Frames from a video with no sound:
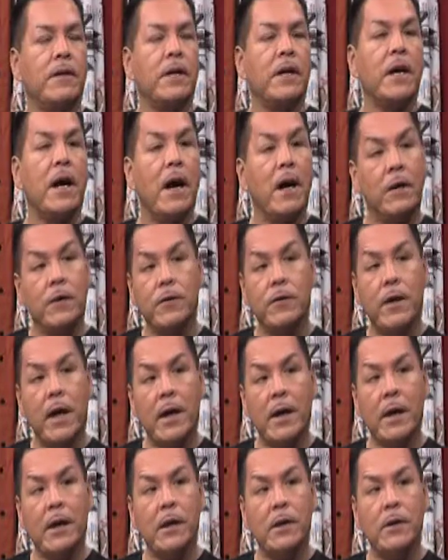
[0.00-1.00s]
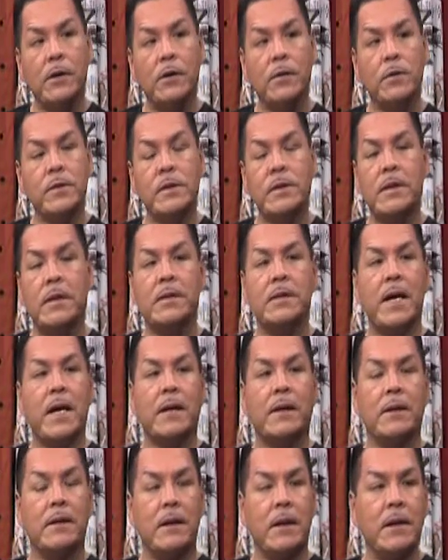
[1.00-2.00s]
the color that he used and the
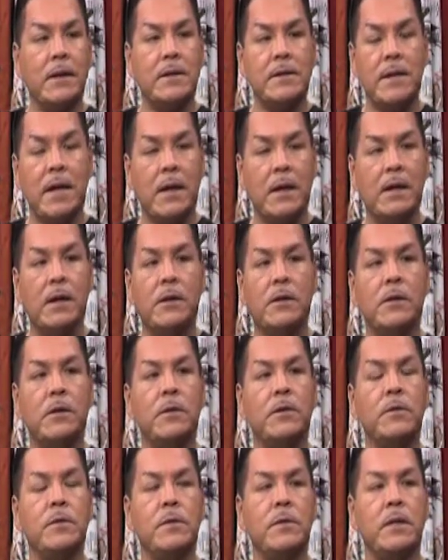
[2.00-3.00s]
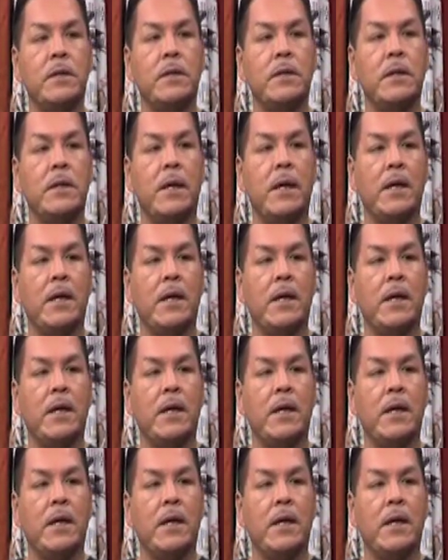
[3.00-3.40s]
techniques that he used in,